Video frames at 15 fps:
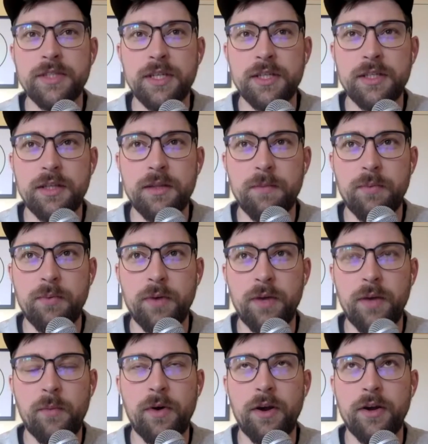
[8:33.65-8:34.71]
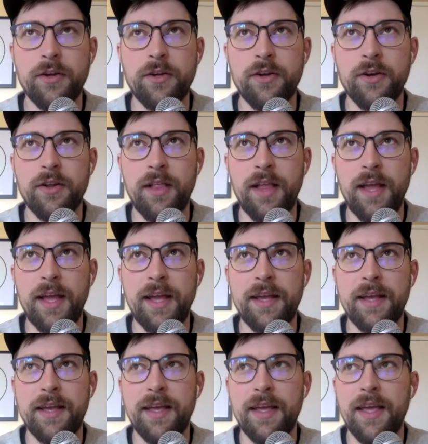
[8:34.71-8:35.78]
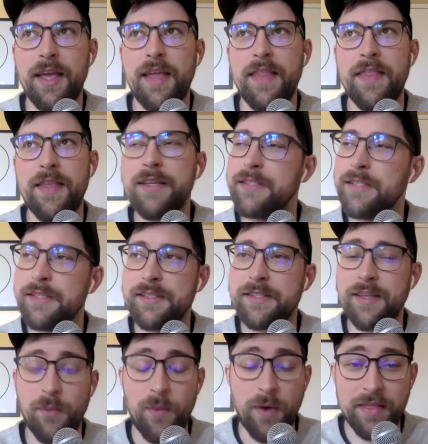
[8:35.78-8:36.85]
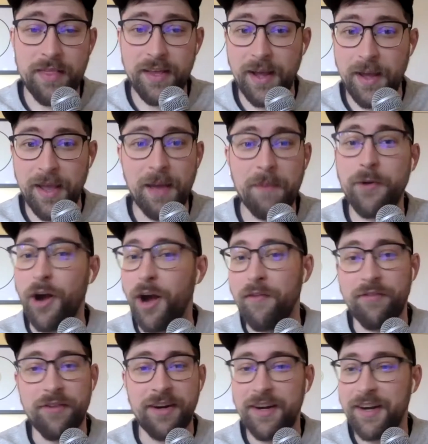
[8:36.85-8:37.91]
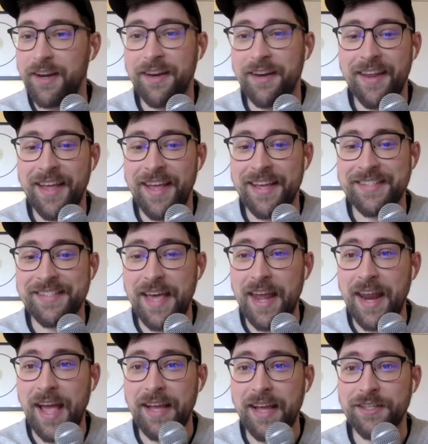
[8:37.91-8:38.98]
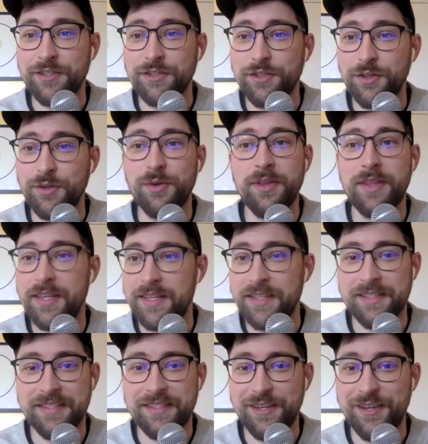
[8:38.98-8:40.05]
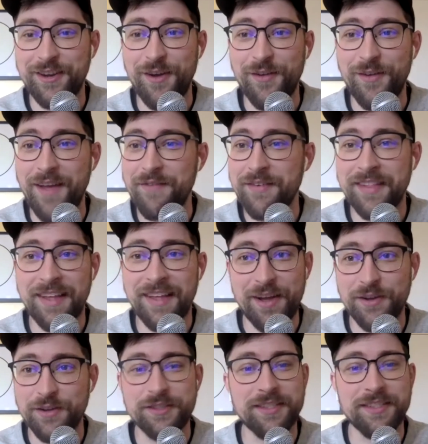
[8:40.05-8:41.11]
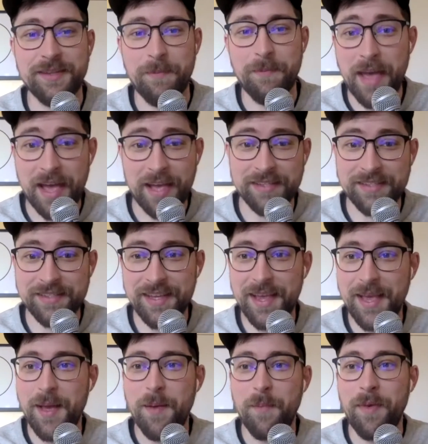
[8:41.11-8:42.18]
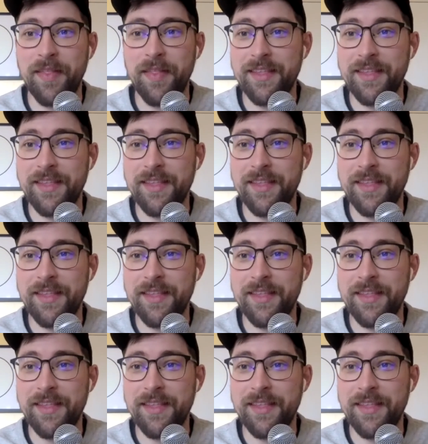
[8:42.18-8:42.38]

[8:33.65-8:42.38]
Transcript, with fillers: get to the point where you're like, this is the one thing I am confident in is that yeah. I can do these, you know, everything else is a mess, but